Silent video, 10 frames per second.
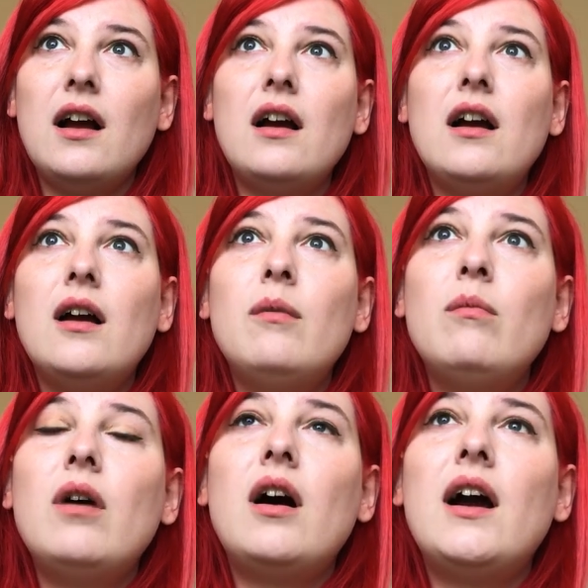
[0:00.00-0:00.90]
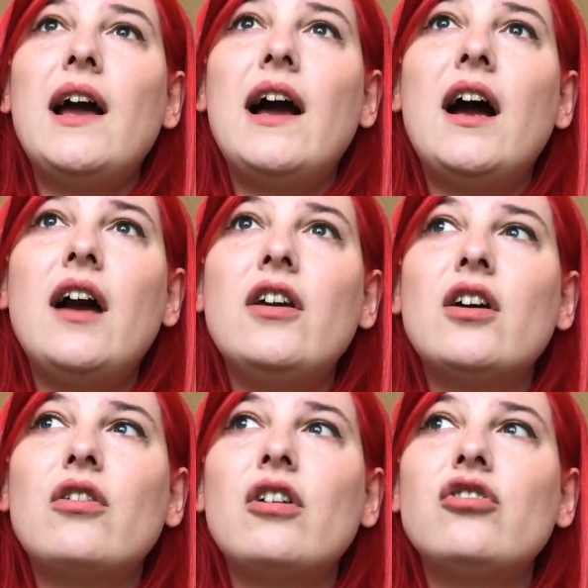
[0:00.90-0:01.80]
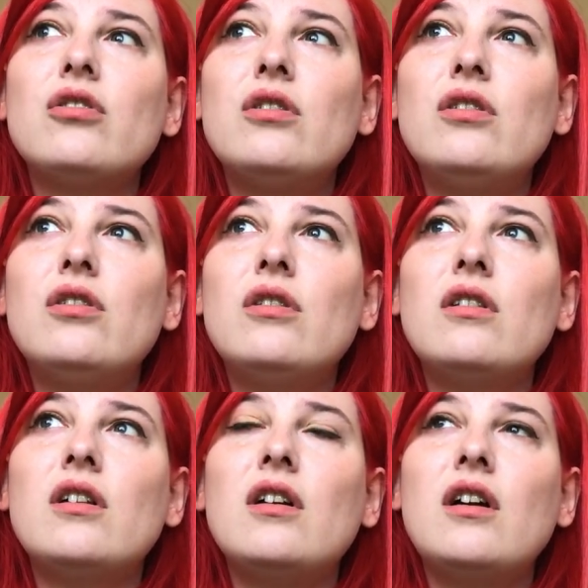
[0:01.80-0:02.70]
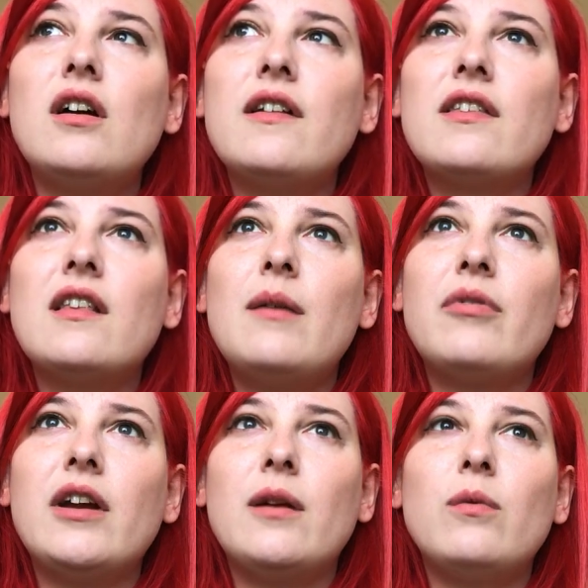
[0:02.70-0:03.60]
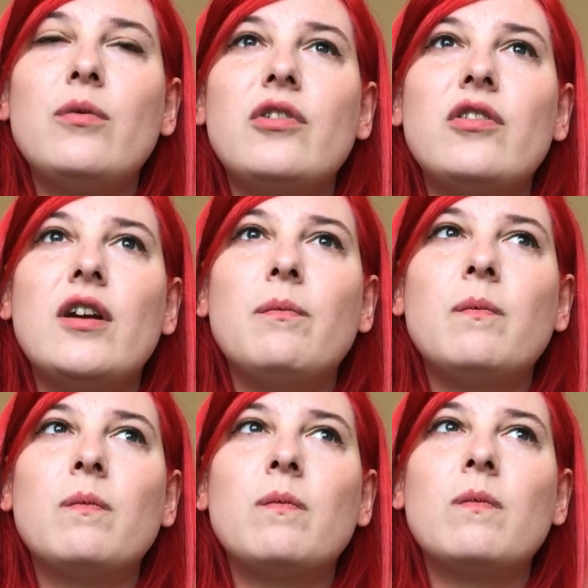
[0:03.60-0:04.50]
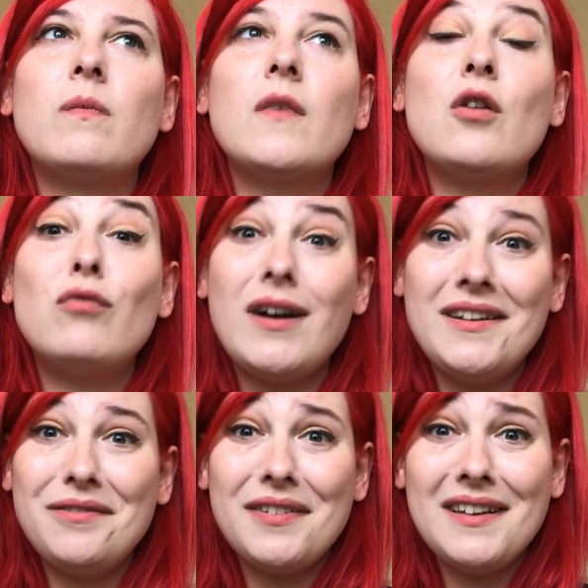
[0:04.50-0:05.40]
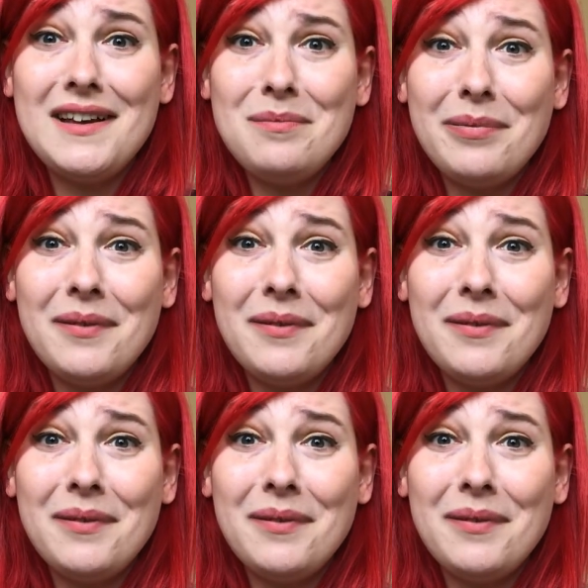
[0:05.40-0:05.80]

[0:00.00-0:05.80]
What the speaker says: I had a crush on a celebrity. What was his name? Ryan Philippe.